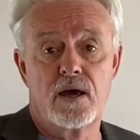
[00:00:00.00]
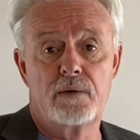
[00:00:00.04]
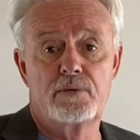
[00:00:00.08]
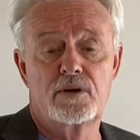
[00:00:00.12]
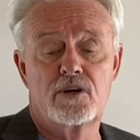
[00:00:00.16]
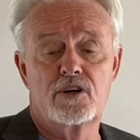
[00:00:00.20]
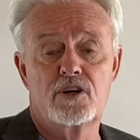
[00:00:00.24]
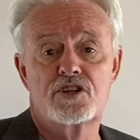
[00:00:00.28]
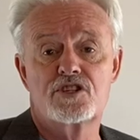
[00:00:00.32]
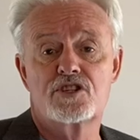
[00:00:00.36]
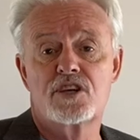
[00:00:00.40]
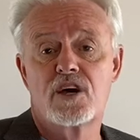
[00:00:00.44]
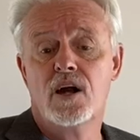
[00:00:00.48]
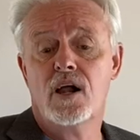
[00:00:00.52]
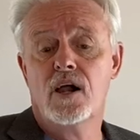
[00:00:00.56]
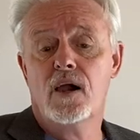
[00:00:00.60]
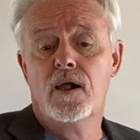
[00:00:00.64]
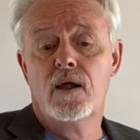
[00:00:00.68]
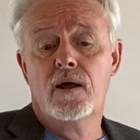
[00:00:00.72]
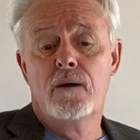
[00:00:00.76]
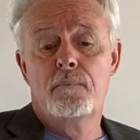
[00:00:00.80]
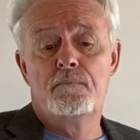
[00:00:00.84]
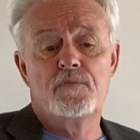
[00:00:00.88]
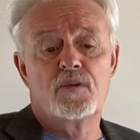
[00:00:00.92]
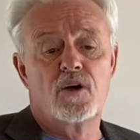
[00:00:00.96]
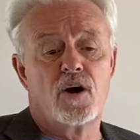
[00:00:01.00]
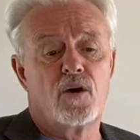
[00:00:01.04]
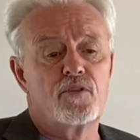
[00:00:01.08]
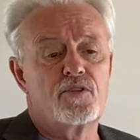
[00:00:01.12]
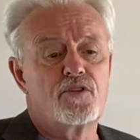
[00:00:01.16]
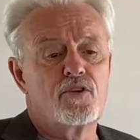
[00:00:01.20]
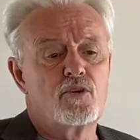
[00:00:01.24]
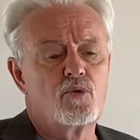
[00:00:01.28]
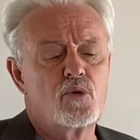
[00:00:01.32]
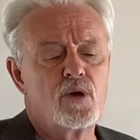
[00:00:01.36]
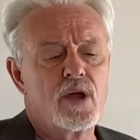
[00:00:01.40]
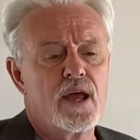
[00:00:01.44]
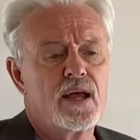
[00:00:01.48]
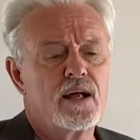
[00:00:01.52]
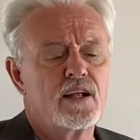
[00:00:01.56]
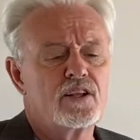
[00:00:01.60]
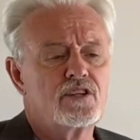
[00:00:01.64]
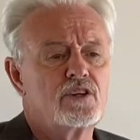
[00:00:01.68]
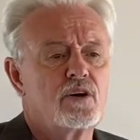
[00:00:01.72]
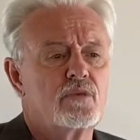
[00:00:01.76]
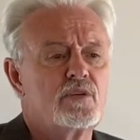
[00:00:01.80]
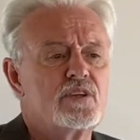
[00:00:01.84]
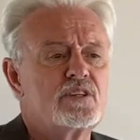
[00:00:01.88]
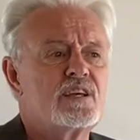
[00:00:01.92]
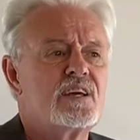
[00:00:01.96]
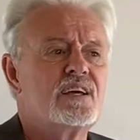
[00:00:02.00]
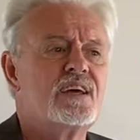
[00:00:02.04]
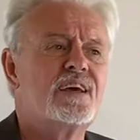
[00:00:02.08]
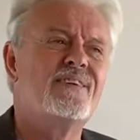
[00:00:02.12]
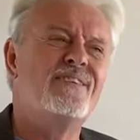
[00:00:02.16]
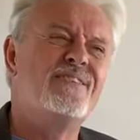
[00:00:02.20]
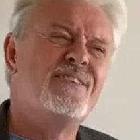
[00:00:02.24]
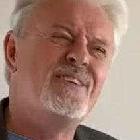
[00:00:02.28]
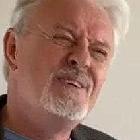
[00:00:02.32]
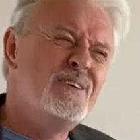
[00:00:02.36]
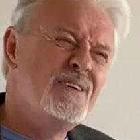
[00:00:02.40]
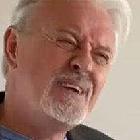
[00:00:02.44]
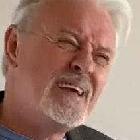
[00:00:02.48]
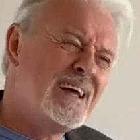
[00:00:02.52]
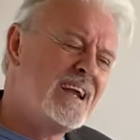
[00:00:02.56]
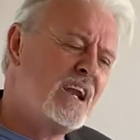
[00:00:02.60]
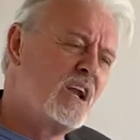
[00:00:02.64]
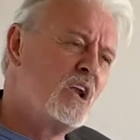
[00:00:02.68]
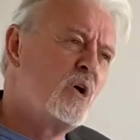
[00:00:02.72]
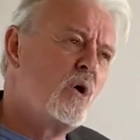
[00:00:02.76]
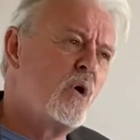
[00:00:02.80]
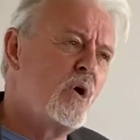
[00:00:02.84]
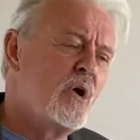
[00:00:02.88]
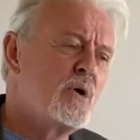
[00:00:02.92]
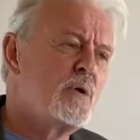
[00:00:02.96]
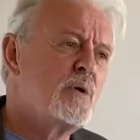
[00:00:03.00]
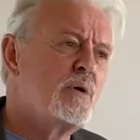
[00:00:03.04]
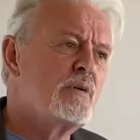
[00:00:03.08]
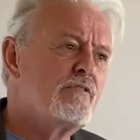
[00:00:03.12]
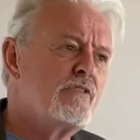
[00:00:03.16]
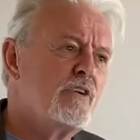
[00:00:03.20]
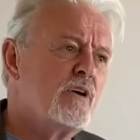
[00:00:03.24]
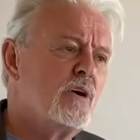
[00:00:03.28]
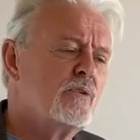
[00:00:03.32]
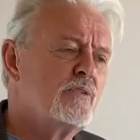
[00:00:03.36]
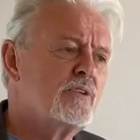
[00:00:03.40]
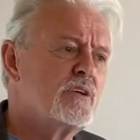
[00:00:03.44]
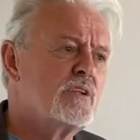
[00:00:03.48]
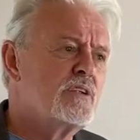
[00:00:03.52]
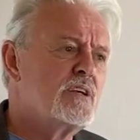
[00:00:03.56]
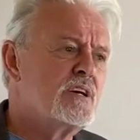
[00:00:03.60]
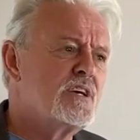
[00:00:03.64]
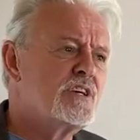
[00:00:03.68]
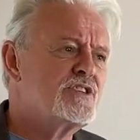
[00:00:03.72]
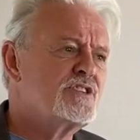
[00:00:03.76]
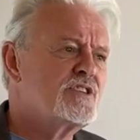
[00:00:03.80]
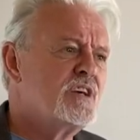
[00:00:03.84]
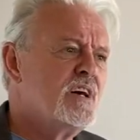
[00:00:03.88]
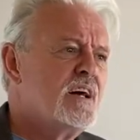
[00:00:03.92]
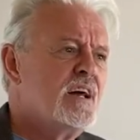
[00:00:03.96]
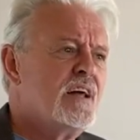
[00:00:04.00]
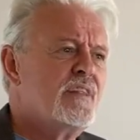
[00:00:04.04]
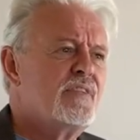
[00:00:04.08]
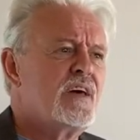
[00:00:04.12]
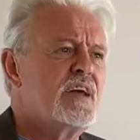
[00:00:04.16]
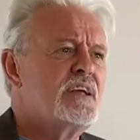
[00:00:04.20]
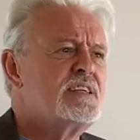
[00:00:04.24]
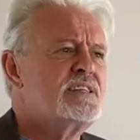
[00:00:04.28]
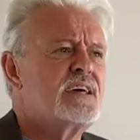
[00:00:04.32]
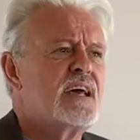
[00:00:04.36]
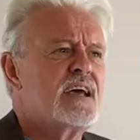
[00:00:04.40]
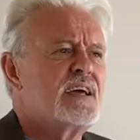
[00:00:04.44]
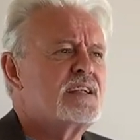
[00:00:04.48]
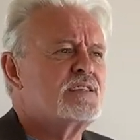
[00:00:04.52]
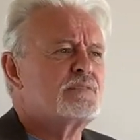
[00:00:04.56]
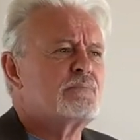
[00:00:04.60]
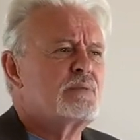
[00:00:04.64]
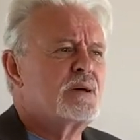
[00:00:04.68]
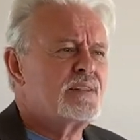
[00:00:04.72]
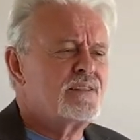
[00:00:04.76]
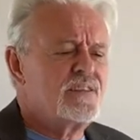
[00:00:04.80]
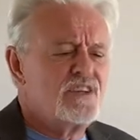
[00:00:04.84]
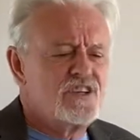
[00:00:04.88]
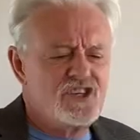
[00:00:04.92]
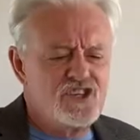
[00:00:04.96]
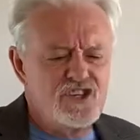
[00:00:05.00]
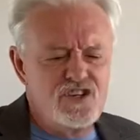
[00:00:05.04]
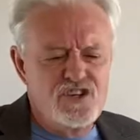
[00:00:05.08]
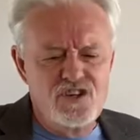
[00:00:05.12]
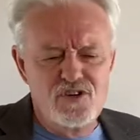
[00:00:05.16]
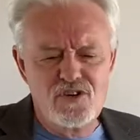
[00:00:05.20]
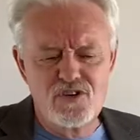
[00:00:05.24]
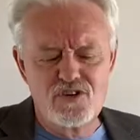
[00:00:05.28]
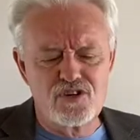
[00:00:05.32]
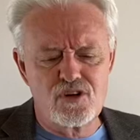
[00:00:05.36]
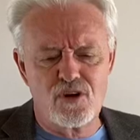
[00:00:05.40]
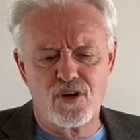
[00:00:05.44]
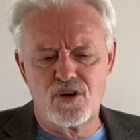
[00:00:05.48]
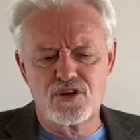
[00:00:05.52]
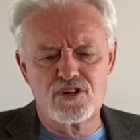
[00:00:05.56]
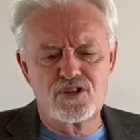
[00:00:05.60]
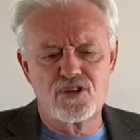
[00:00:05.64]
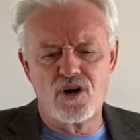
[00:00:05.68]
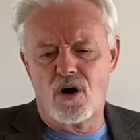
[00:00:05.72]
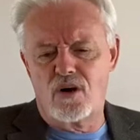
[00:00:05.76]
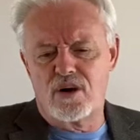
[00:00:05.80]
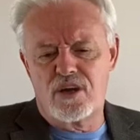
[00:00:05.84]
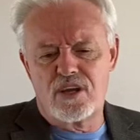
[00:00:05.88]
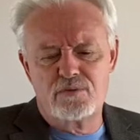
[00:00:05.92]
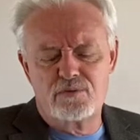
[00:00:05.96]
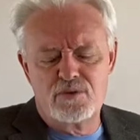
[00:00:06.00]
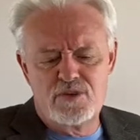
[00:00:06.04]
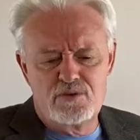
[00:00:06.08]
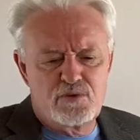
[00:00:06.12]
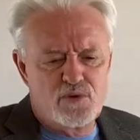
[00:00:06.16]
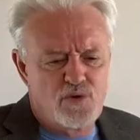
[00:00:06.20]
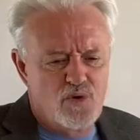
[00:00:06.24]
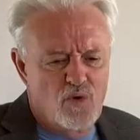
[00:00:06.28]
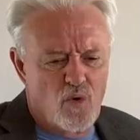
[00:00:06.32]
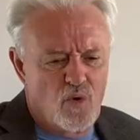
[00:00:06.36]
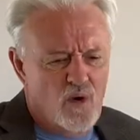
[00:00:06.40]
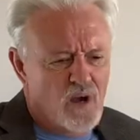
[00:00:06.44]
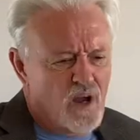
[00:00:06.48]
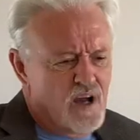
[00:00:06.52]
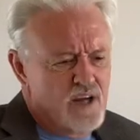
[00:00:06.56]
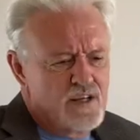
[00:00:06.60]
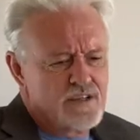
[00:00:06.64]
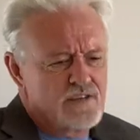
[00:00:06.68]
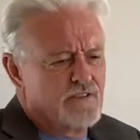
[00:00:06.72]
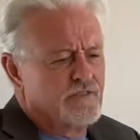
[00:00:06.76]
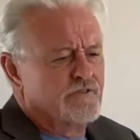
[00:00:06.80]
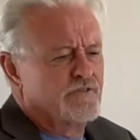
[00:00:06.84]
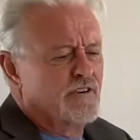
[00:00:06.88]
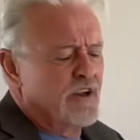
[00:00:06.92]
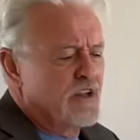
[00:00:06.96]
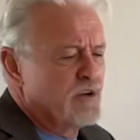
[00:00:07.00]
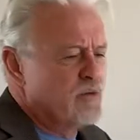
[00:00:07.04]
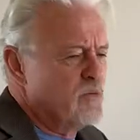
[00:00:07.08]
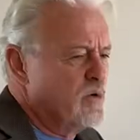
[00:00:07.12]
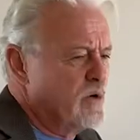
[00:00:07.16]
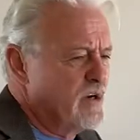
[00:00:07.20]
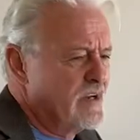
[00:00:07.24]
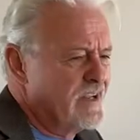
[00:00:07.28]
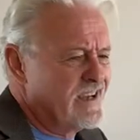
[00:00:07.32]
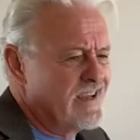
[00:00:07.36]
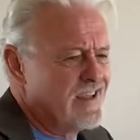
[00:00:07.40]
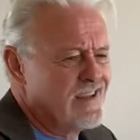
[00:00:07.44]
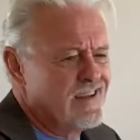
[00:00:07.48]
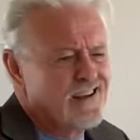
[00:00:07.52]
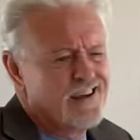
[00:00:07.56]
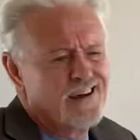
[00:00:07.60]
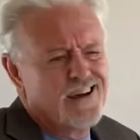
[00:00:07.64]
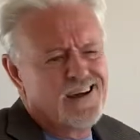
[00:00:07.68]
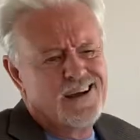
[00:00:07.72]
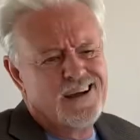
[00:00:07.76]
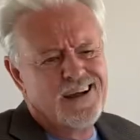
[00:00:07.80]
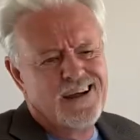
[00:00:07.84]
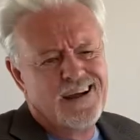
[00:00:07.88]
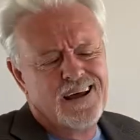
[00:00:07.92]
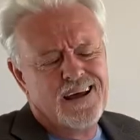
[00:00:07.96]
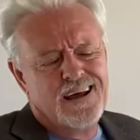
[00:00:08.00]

Because, you know, the reality of it is if you get a lawyer involved in this, they tend to make these huge long documents with all kinds of funny wording in there.